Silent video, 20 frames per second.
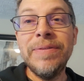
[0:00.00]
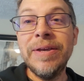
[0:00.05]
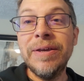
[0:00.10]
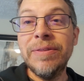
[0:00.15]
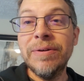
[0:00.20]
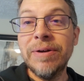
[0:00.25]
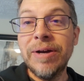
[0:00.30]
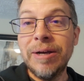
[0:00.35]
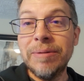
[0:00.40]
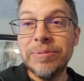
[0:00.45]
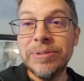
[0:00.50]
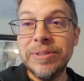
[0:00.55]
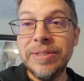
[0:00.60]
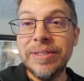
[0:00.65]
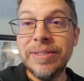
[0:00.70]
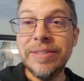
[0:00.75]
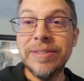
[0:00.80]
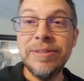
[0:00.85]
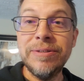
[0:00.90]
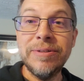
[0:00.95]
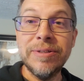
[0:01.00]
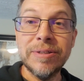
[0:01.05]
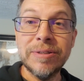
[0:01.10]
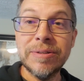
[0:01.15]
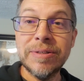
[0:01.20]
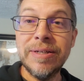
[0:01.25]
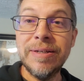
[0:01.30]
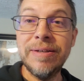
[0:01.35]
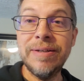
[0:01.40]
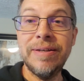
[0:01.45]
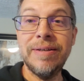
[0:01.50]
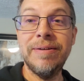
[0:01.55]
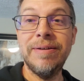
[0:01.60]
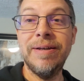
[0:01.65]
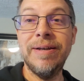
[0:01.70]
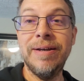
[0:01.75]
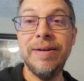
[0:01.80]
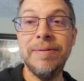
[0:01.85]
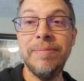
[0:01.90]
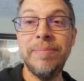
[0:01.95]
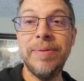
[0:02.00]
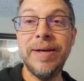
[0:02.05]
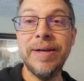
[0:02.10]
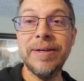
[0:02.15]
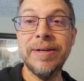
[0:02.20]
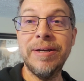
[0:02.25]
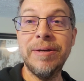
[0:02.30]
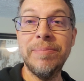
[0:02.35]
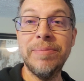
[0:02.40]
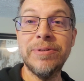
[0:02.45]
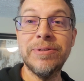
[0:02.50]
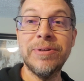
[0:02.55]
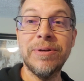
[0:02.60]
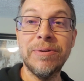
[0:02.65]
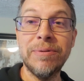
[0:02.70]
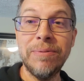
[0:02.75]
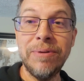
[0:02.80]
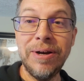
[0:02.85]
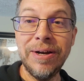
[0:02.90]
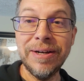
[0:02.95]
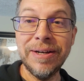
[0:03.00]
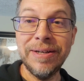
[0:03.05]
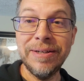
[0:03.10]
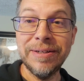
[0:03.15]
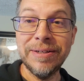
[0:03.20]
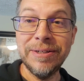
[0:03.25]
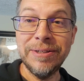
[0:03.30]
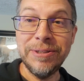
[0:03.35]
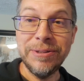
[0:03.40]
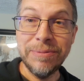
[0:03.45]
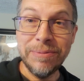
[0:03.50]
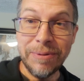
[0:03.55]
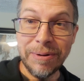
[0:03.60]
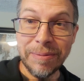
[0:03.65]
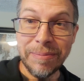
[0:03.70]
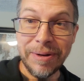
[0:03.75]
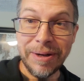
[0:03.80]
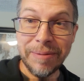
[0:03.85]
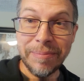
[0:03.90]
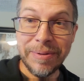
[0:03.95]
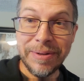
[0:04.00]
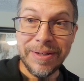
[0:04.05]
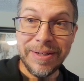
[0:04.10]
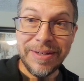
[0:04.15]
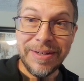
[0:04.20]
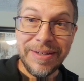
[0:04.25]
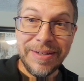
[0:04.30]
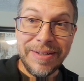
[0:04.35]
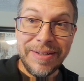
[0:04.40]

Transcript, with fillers: The other option is you just uh, pack up and start walking because you warm up.